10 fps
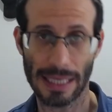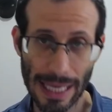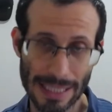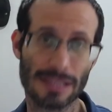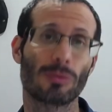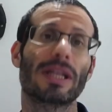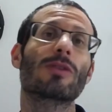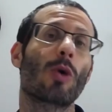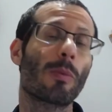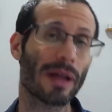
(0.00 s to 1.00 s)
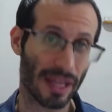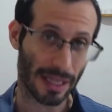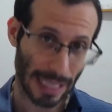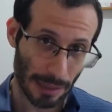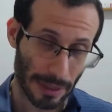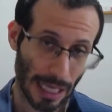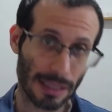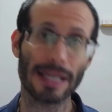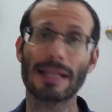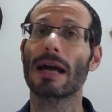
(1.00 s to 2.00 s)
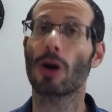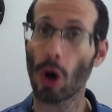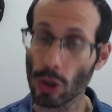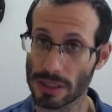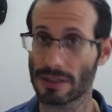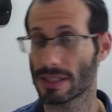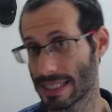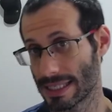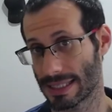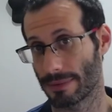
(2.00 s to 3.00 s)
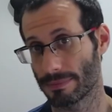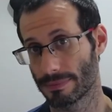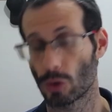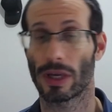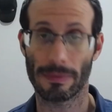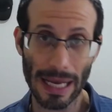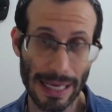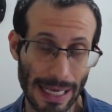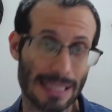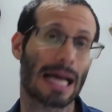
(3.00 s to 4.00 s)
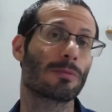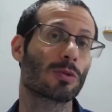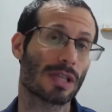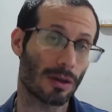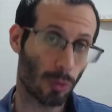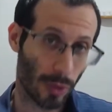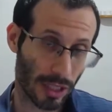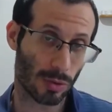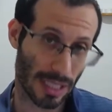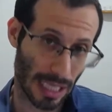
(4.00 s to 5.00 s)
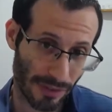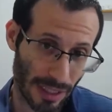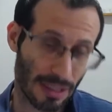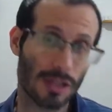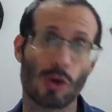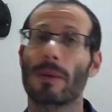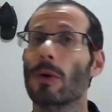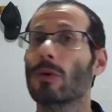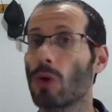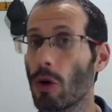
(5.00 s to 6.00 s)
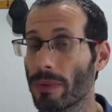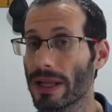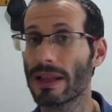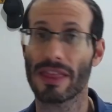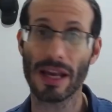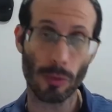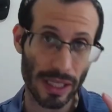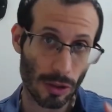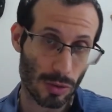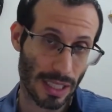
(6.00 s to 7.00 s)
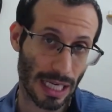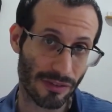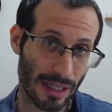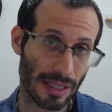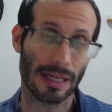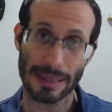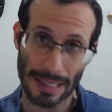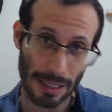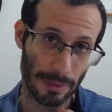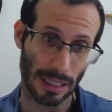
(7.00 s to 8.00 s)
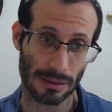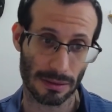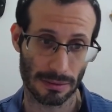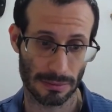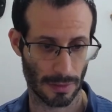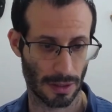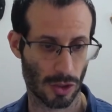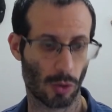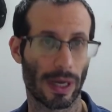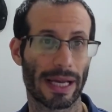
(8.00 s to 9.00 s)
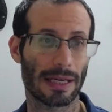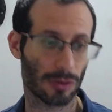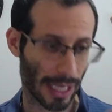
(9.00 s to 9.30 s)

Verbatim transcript: Next, we need to open the terminal in our host system. So in my case, I'm using Windows 11, so I'm going to open the Windows 11 terminal. So I can